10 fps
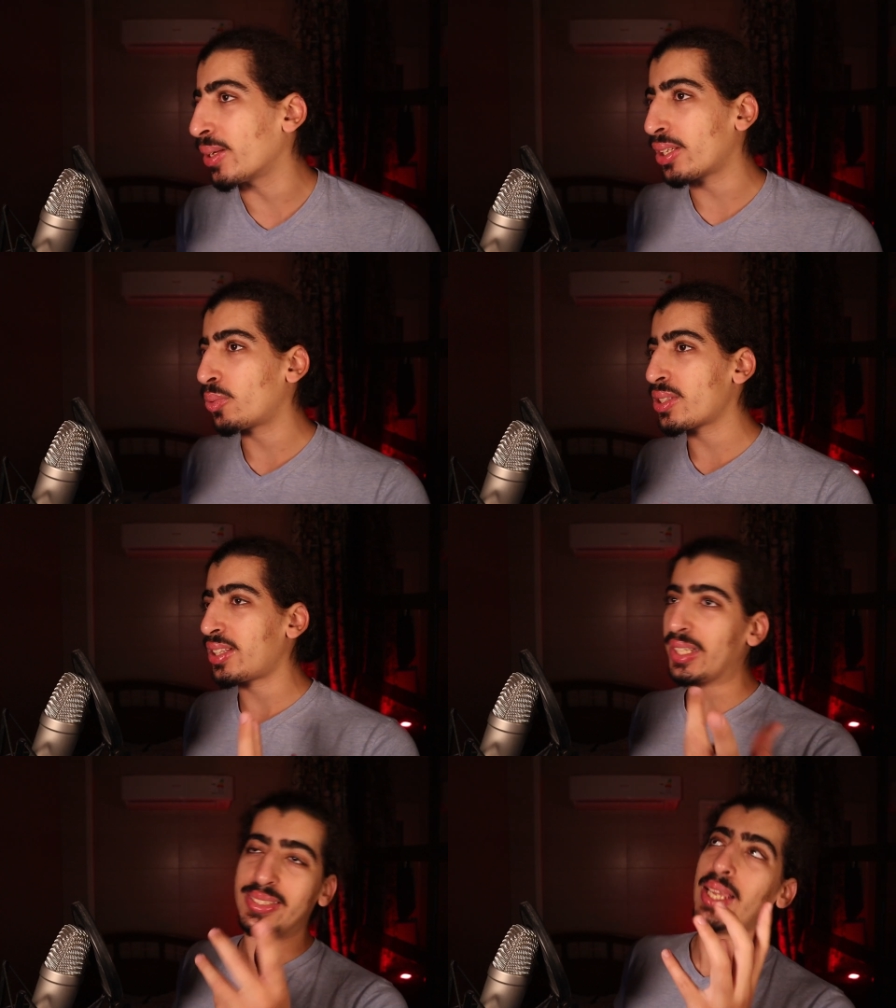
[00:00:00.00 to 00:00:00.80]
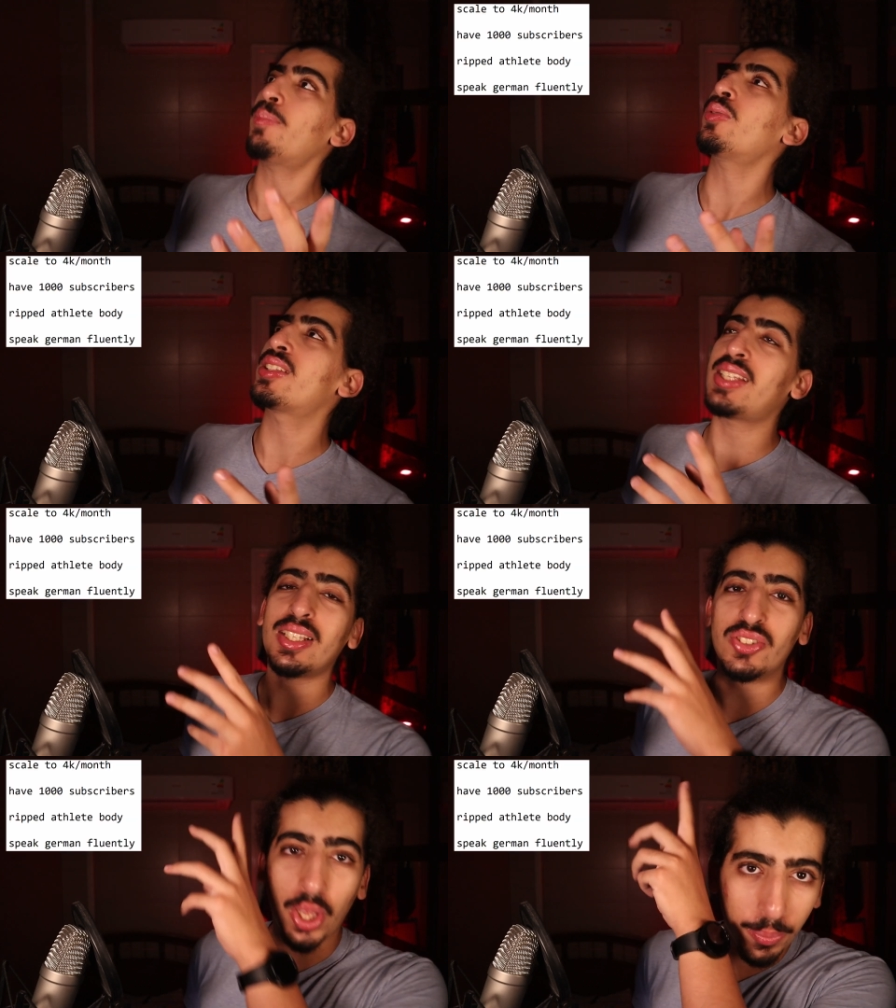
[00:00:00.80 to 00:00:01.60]
but it was like
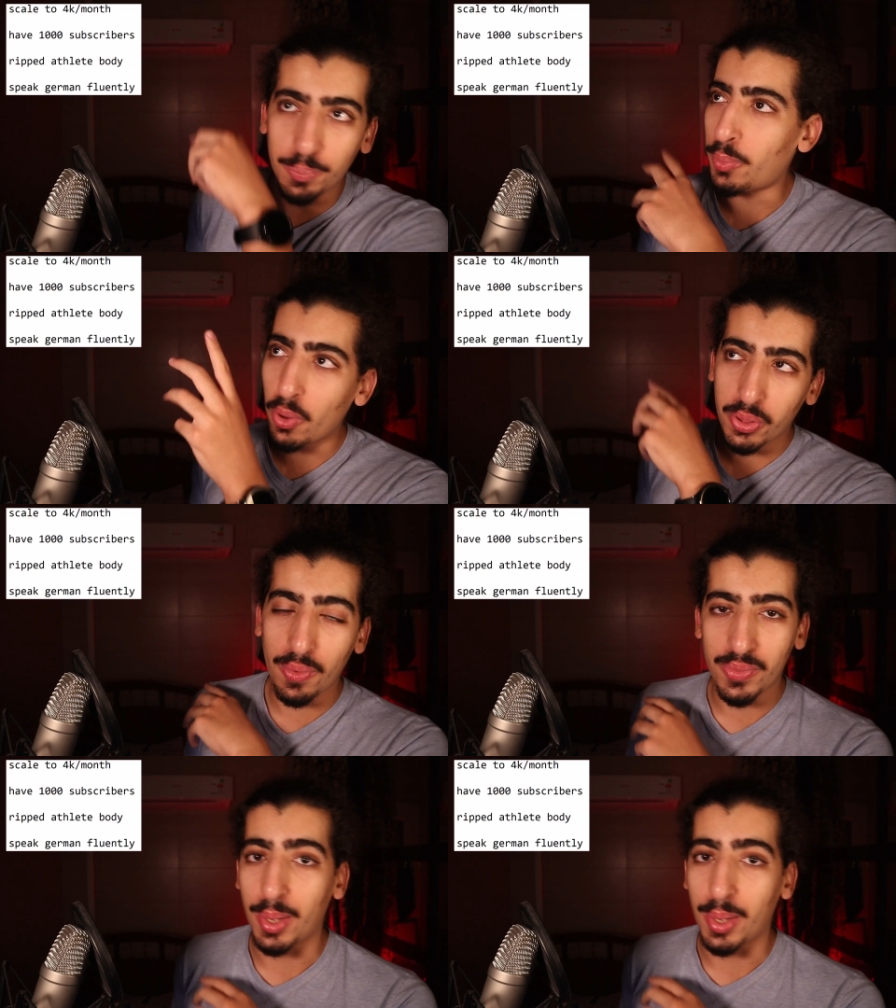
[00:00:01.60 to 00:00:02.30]
10% on both of